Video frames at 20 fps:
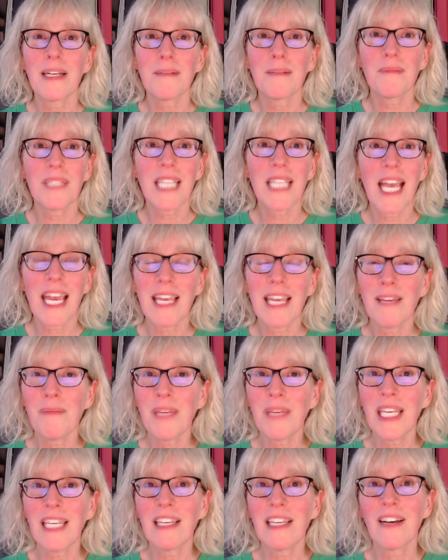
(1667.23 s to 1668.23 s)
tag
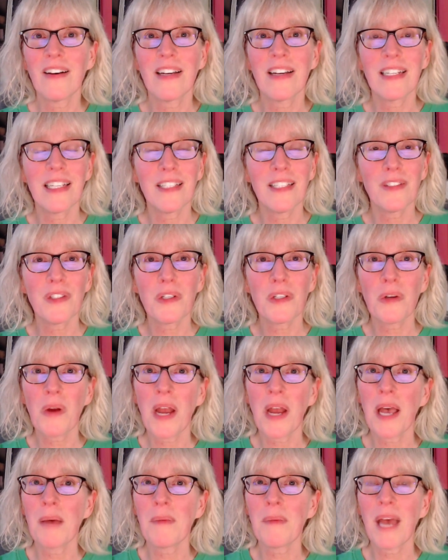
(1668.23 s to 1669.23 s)
me on
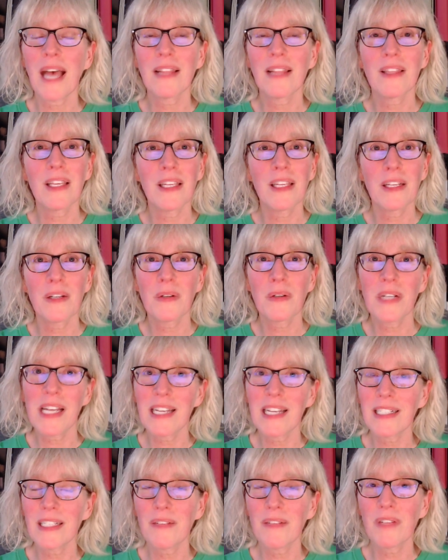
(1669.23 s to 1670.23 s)
Instagram at the
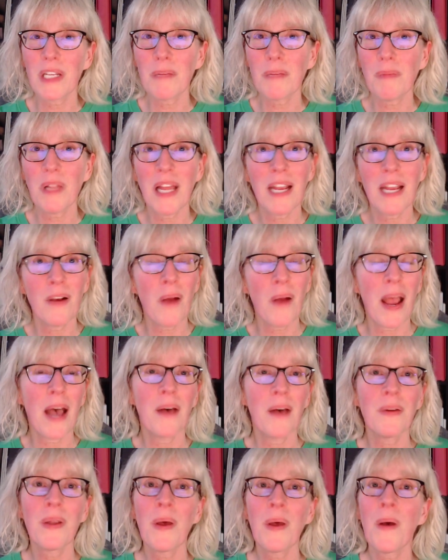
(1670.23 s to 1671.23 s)
Creativity
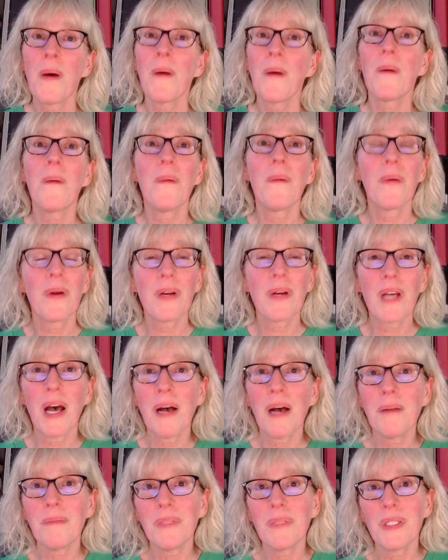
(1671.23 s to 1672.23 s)
Playground, or
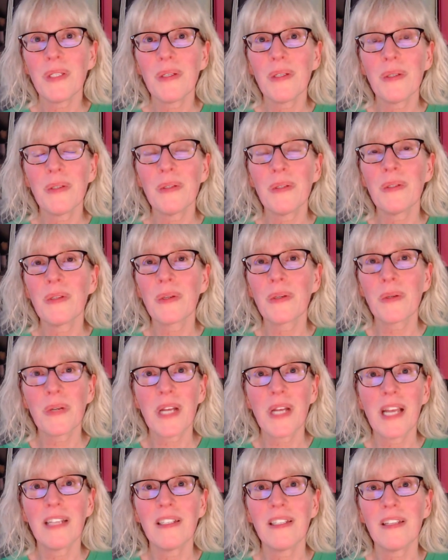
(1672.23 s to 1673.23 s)
come to the
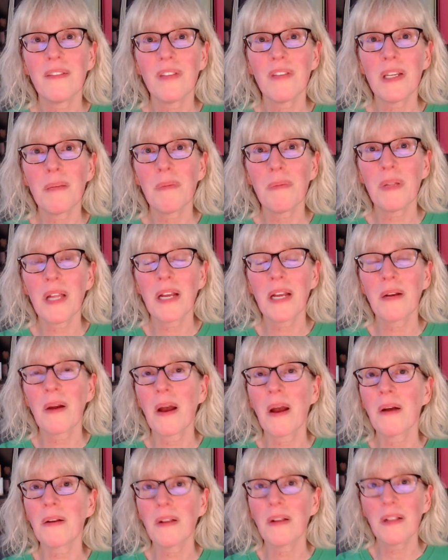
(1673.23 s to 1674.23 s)
Creativity
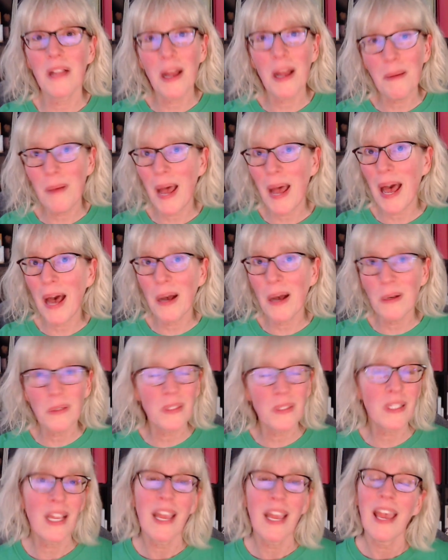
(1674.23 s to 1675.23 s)
Playground
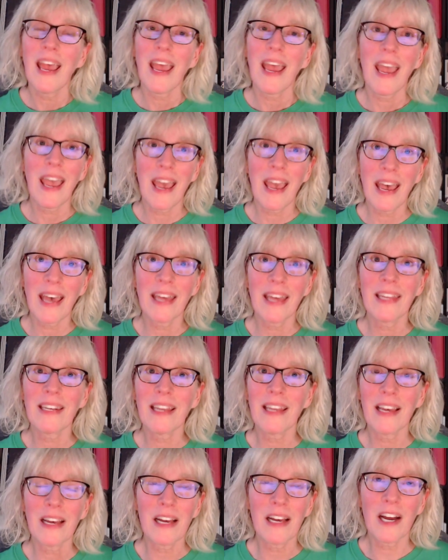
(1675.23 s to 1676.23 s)
Clubhouse and
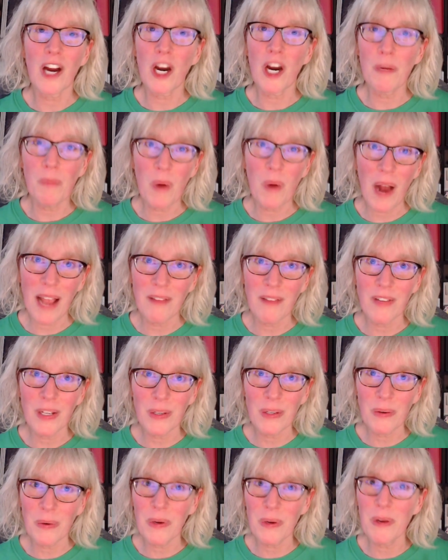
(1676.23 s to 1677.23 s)
our
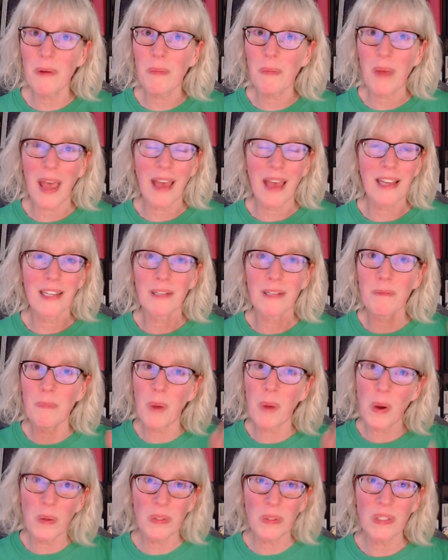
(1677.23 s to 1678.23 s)
private group and
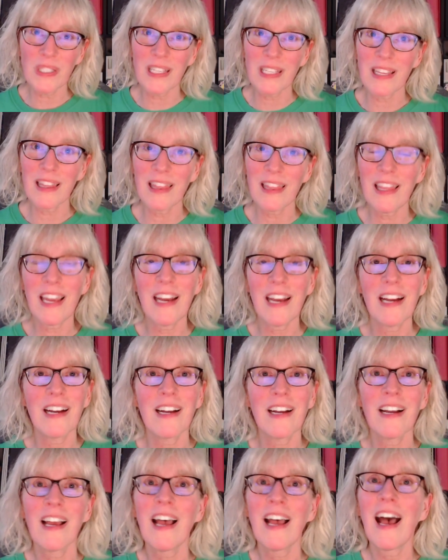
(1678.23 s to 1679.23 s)
post it
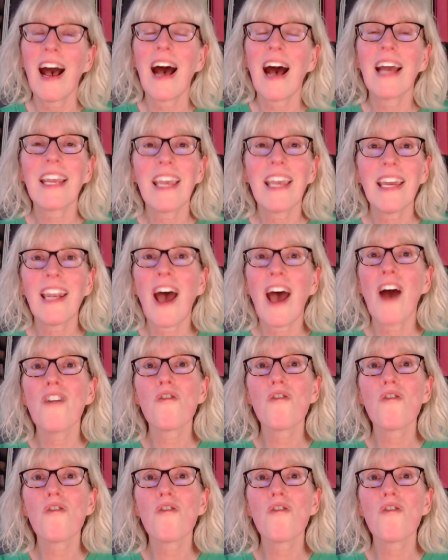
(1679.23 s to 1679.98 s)
there. I cannot